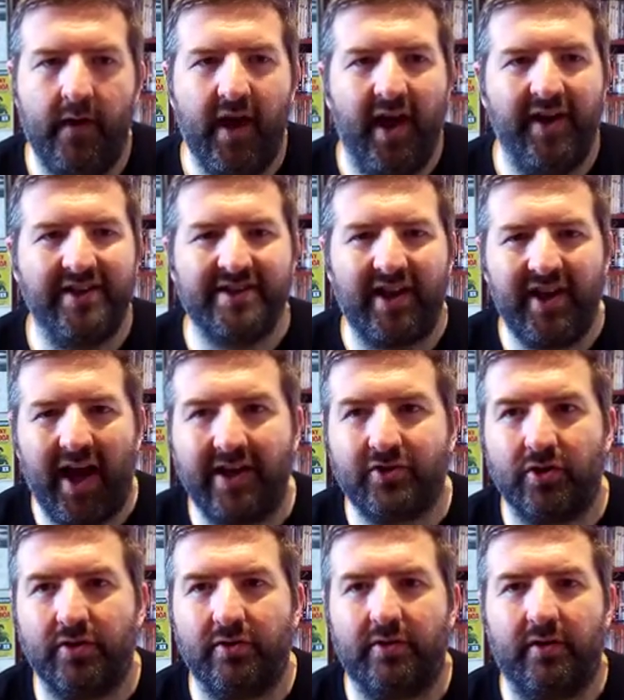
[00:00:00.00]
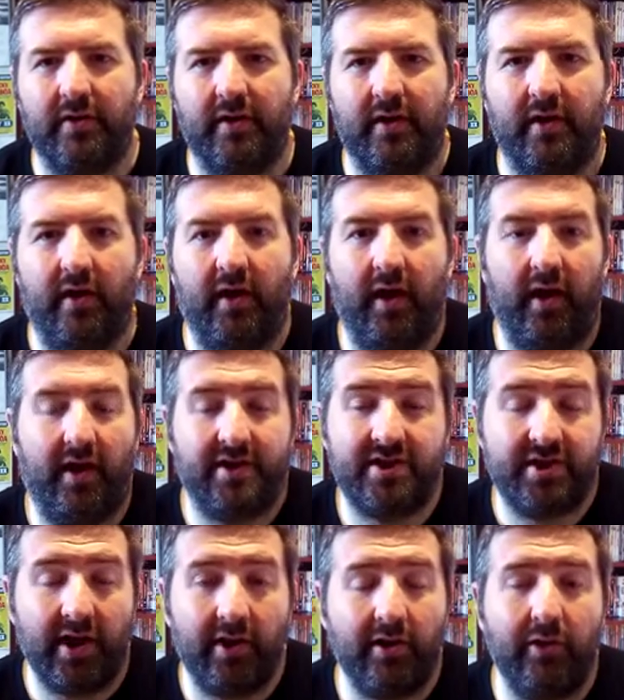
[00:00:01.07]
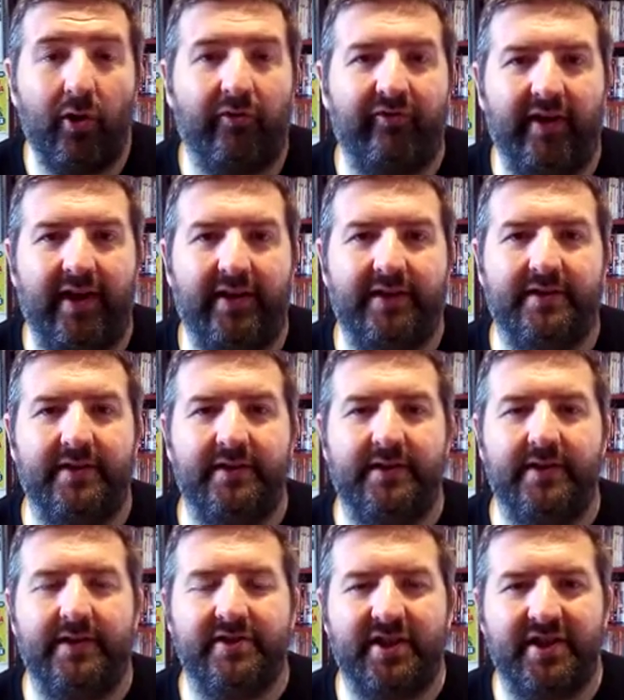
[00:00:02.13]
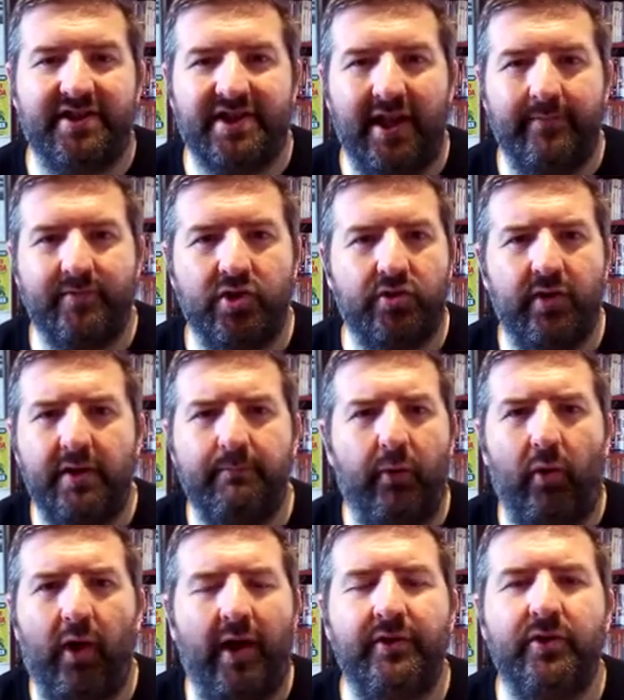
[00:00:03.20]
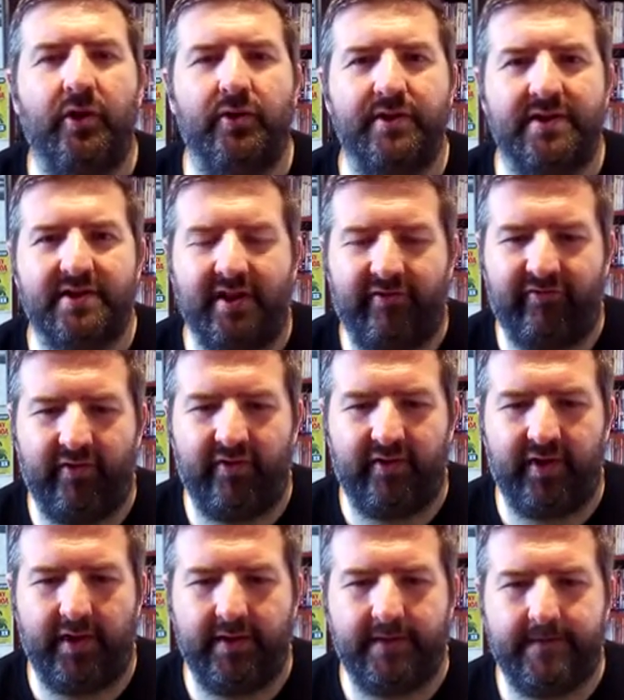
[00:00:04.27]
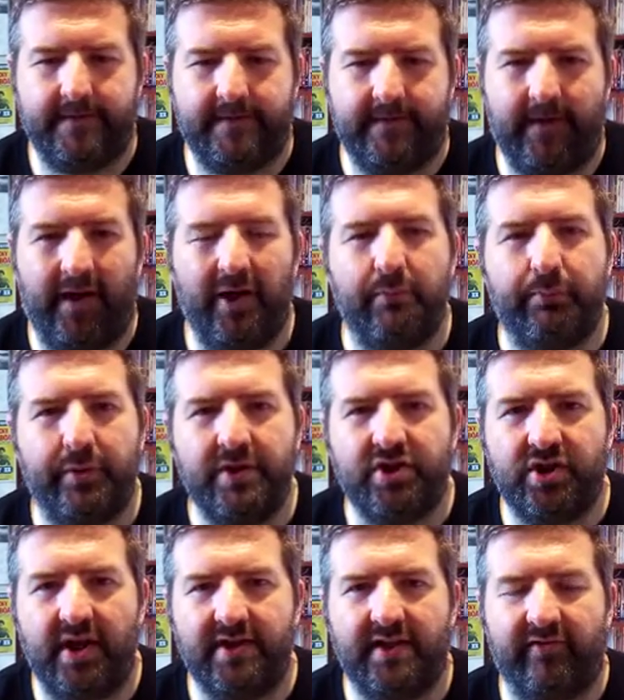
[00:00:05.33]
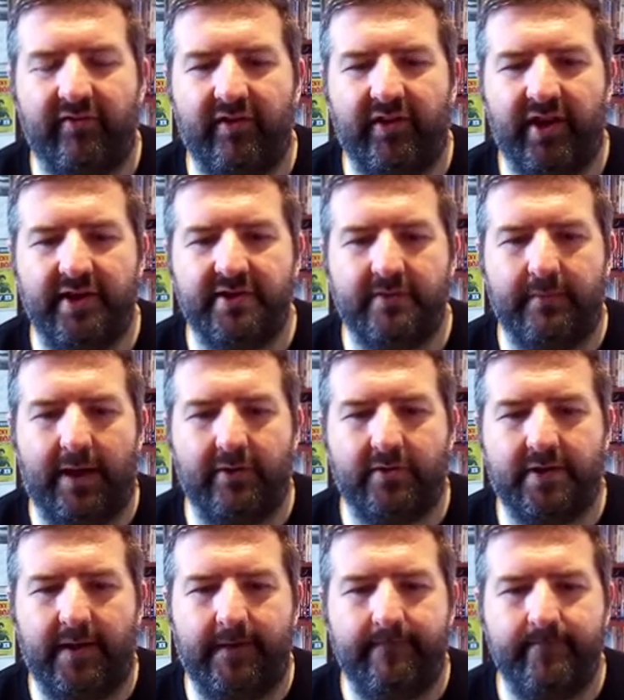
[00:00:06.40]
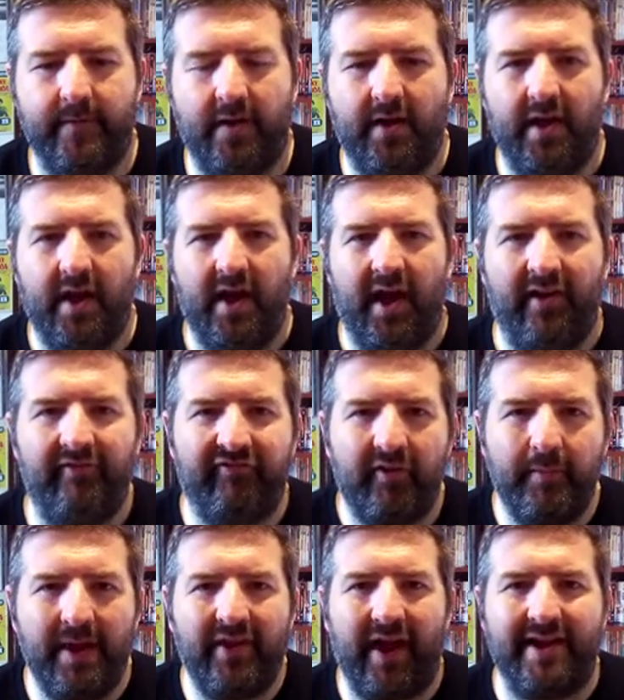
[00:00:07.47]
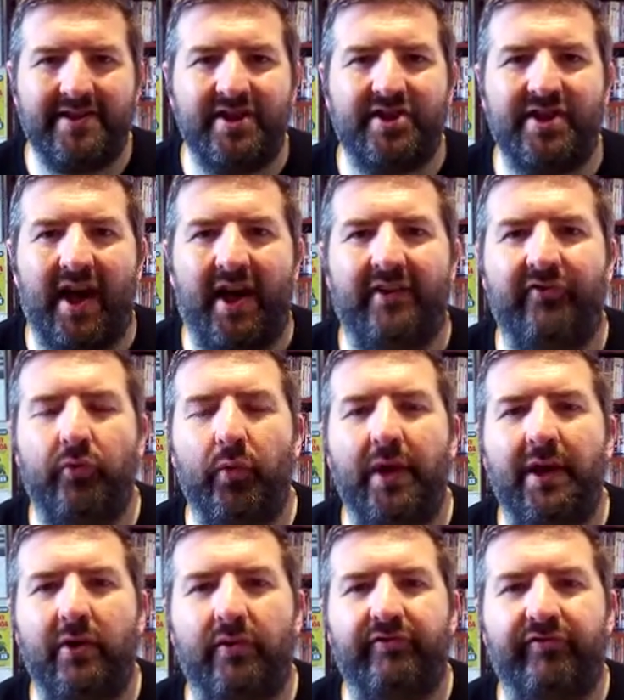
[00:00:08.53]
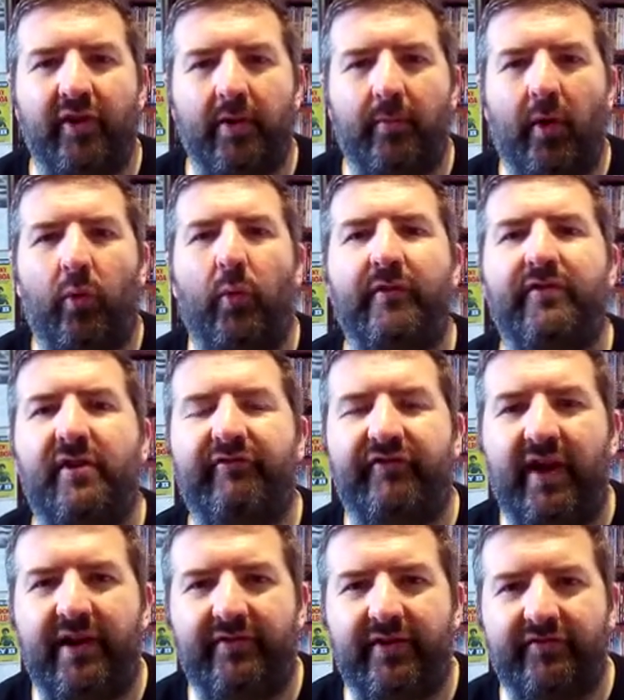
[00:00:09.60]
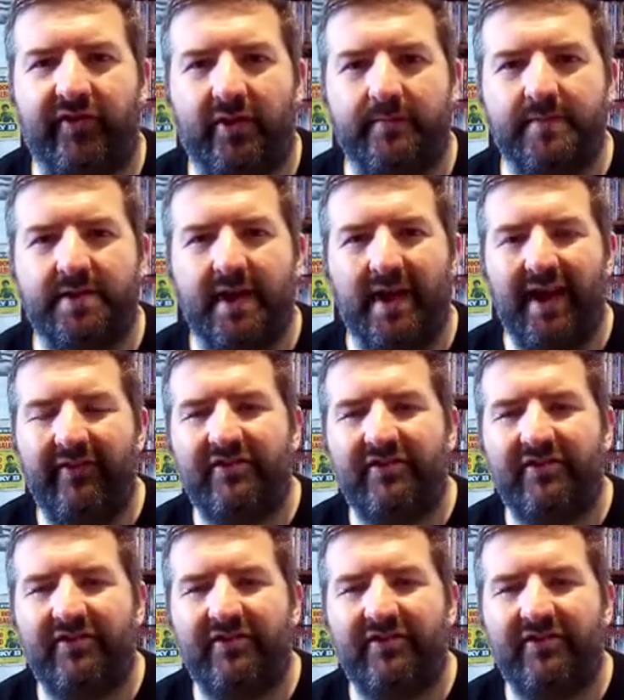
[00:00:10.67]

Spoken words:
And as an adult, I still love it to the same degree, but I notice different things and I appreciate different things about it. And for me, that is a sign of a really good film or one of your favourite films, if it